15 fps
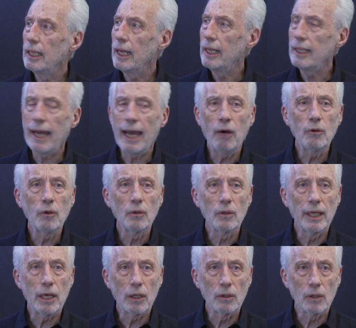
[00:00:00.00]
And outer
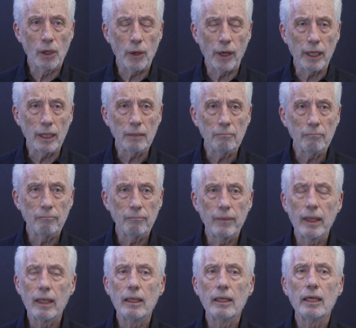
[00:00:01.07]
layer learning,
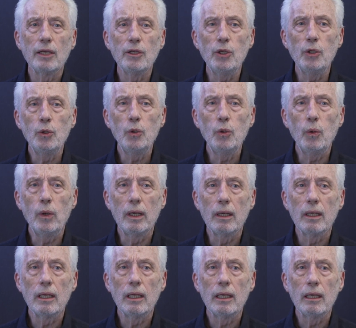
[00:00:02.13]
you
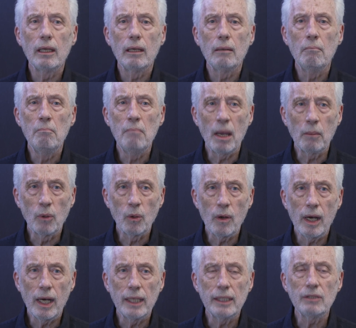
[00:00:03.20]

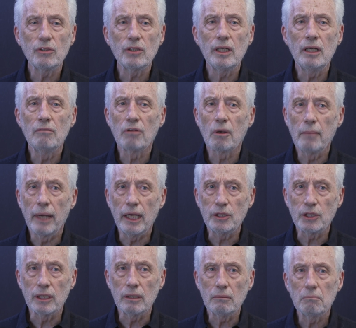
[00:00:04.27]
memorize
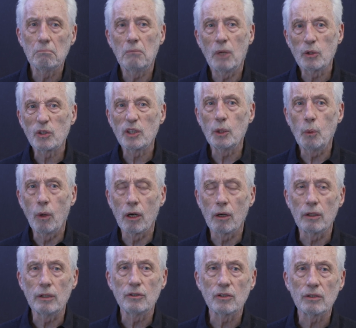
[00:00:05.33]
information, mostly
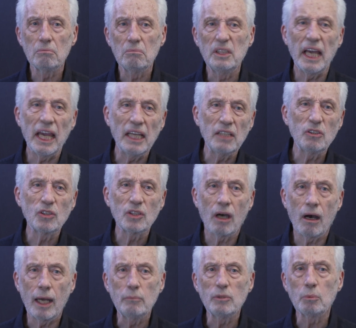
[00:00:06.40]
words, dates,
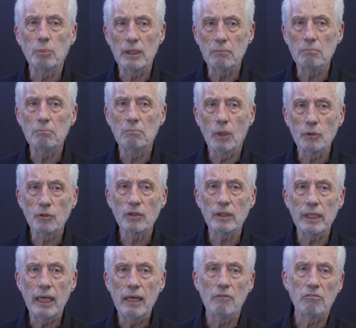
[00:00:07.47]
times, but
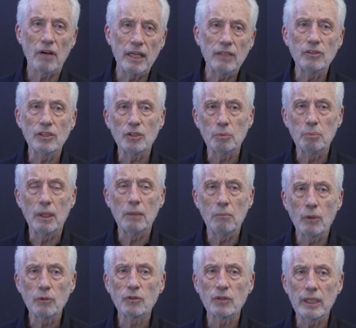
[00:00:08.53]
mostly phrases, but
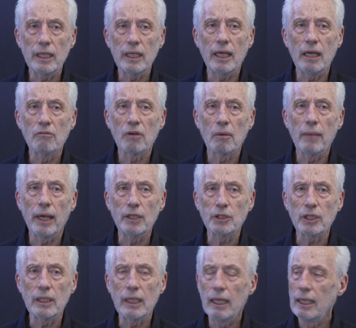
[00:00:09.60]
mostly
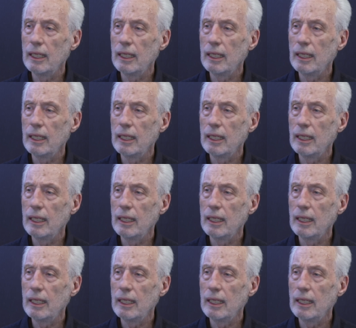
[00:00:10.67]
information